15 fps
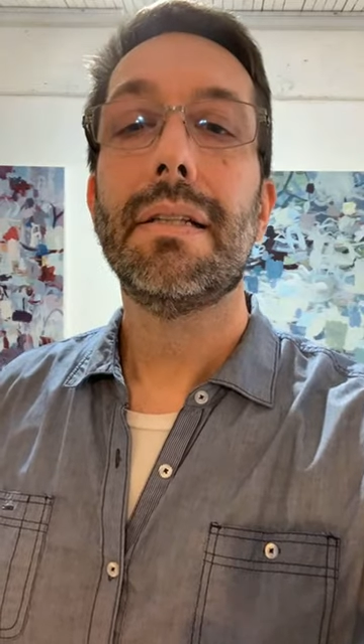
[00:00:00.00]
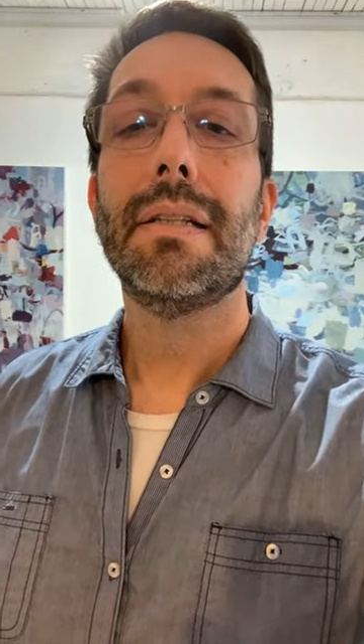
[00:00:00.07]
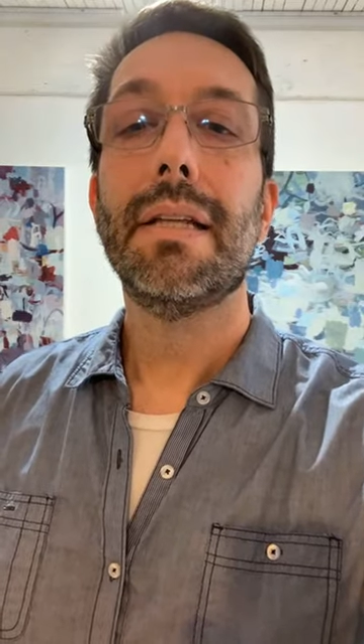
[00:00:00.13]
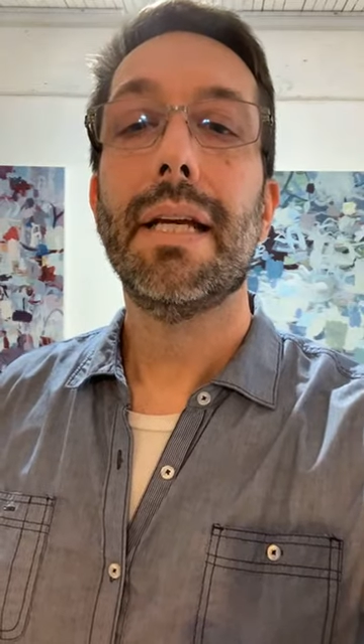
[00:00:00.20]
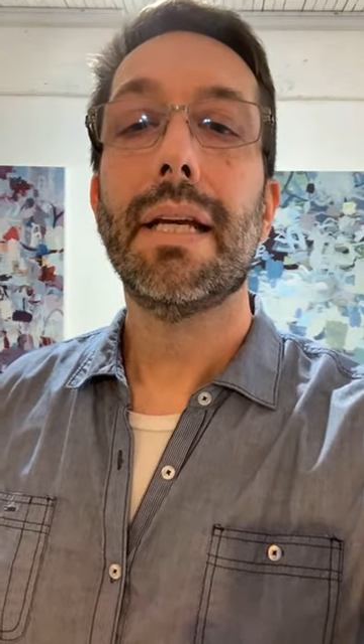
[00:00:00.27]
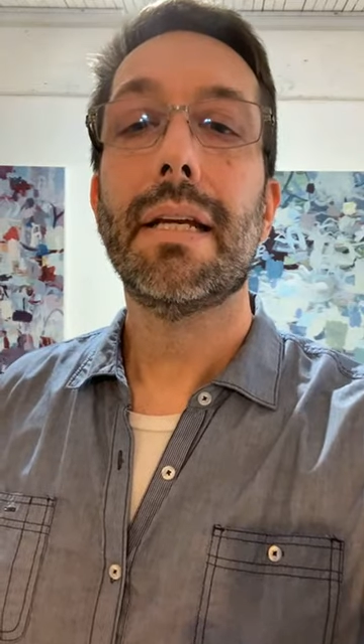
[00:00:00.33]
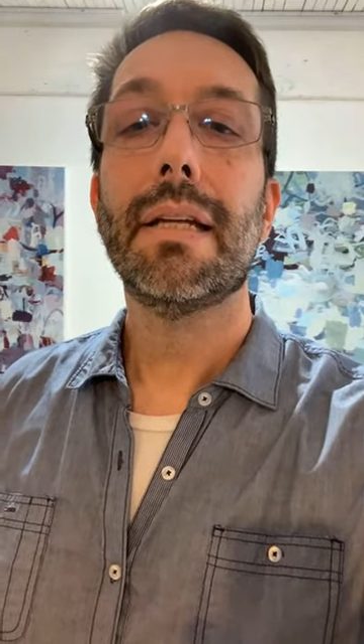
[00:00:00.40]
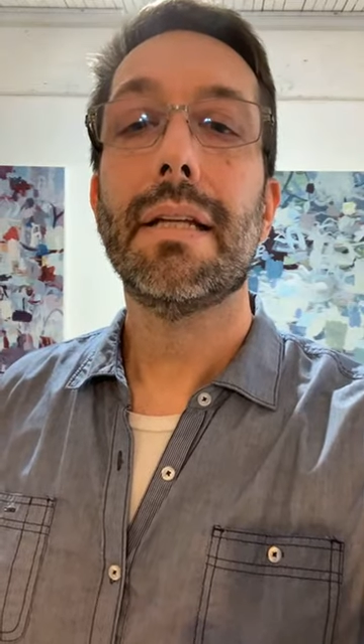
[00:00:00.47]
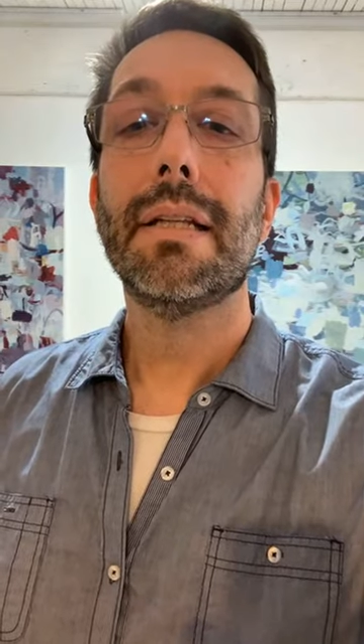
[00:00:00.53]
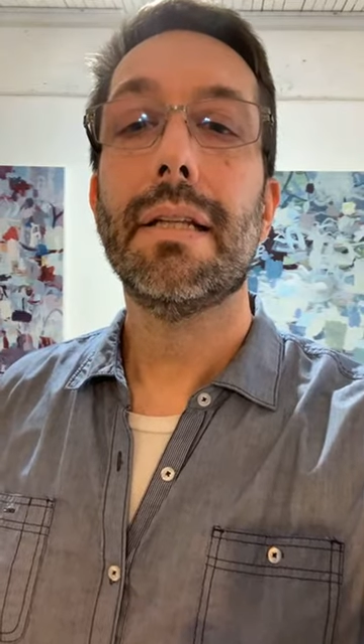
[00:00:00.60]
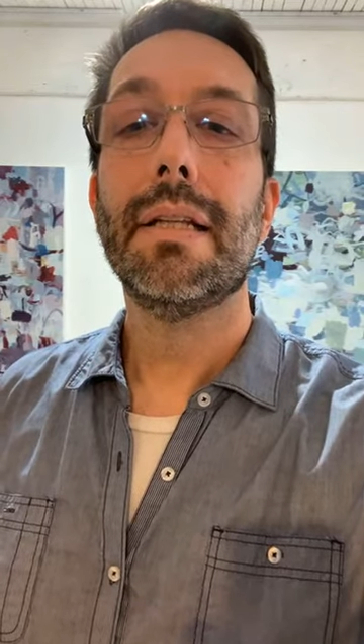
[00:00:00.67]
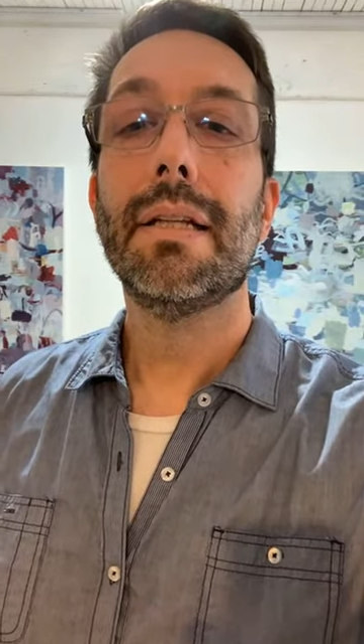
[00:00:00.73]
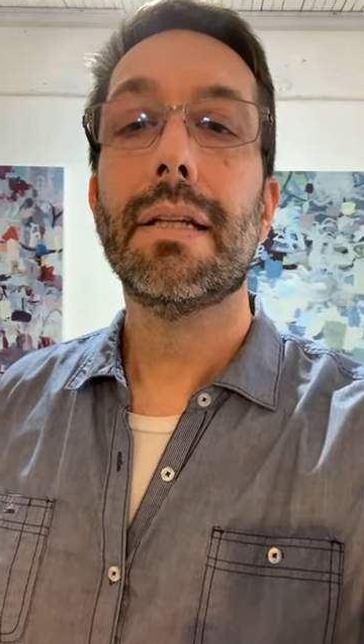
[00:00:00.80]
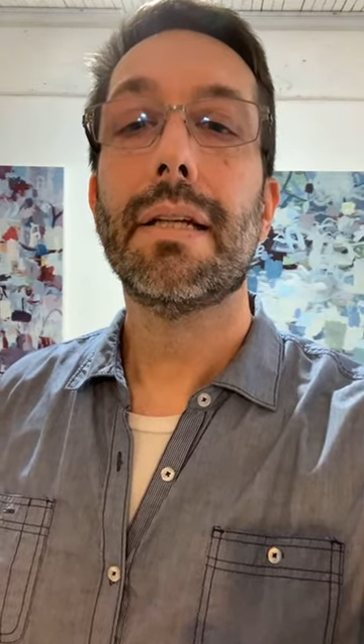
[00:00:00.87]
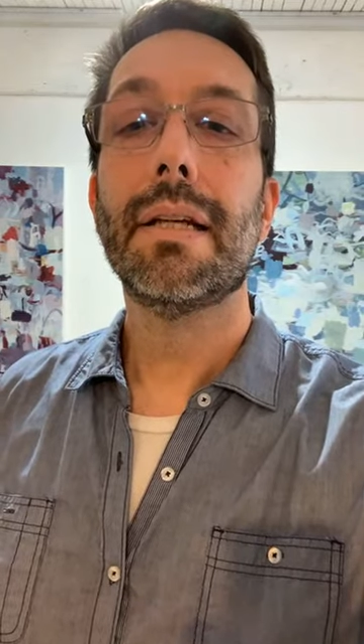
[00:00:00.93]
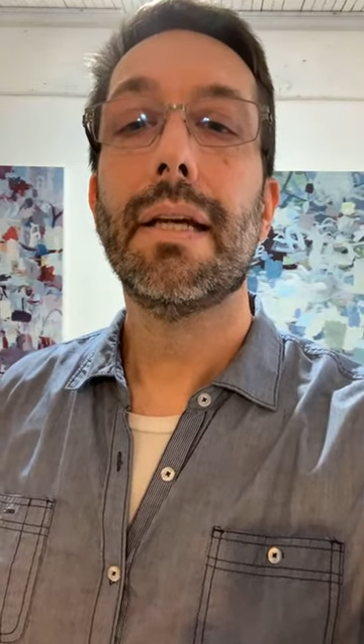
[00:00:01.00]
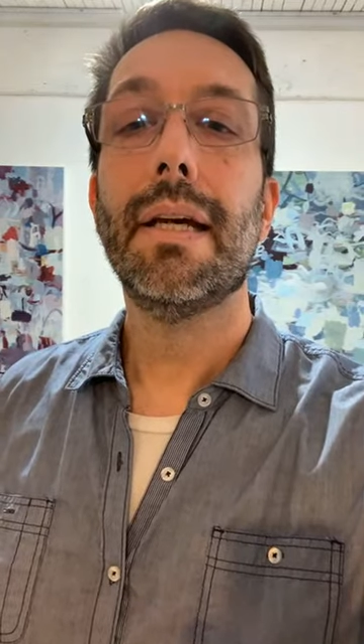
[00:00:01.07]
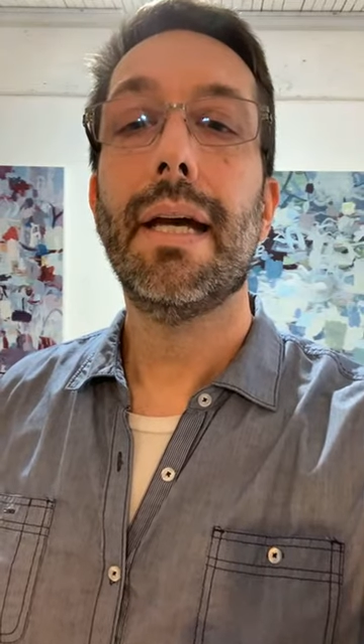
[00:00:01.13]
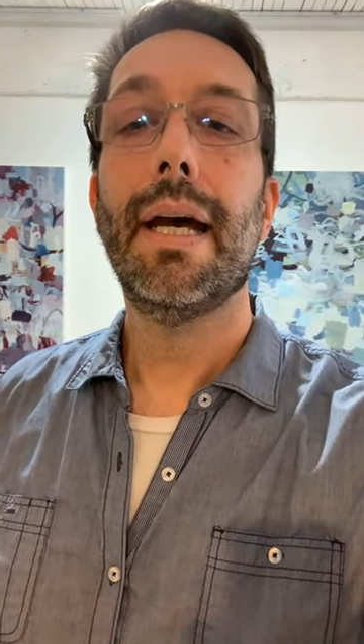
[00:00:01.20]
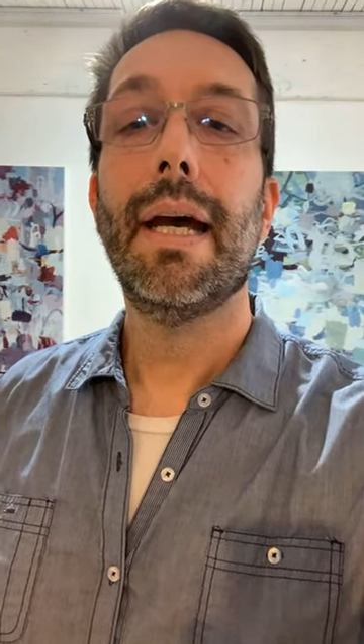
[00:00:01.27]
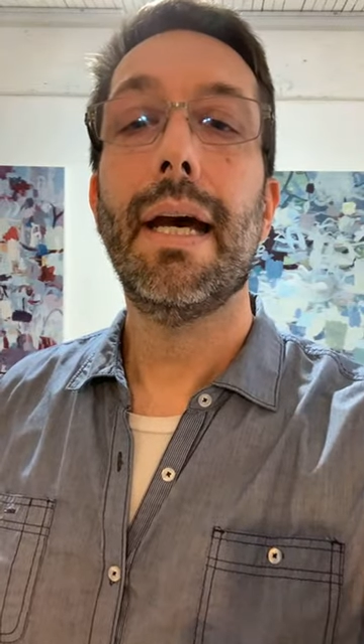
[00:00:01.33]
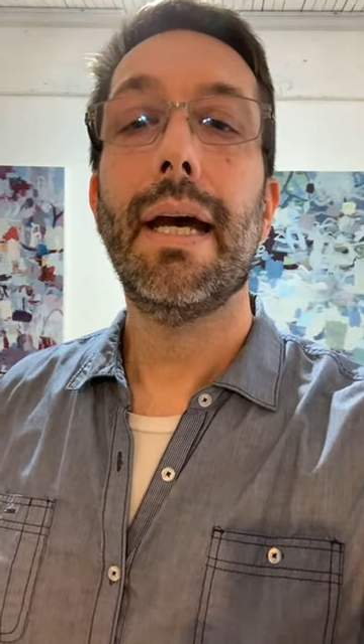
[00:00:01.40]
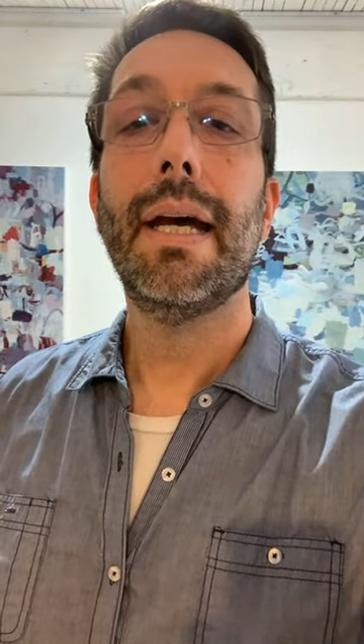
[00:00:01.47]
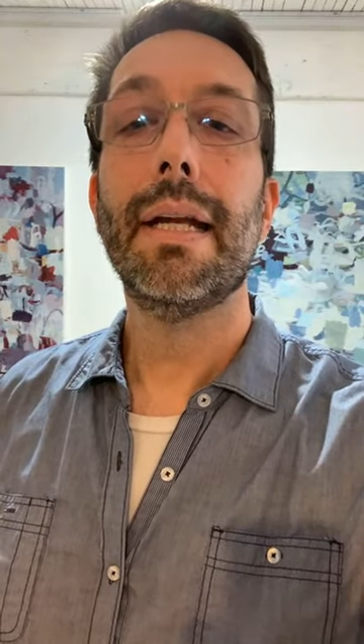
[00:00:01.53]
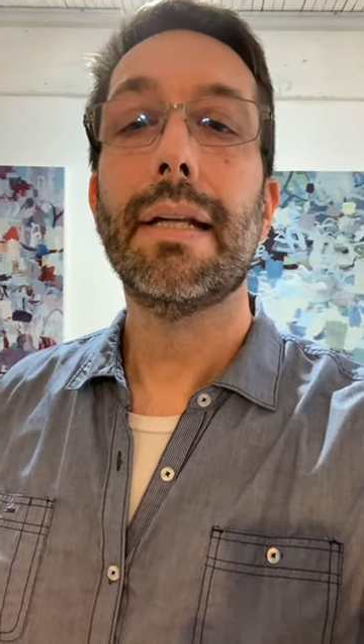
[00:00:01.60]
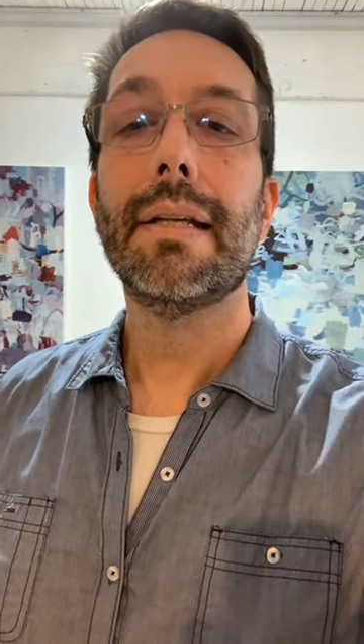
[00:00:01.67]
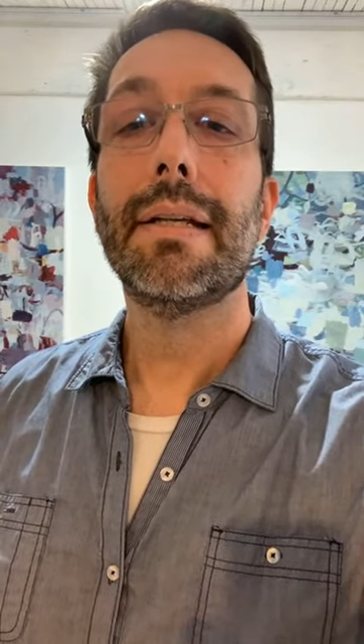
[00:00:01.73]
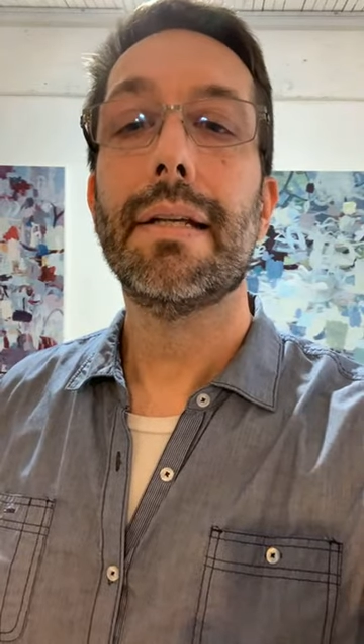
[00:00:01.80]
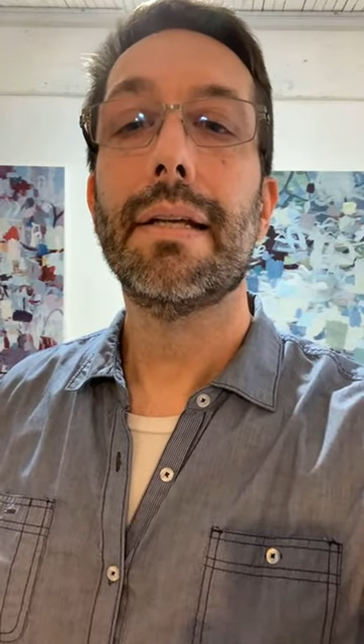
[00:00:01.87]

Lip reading: Taking a look at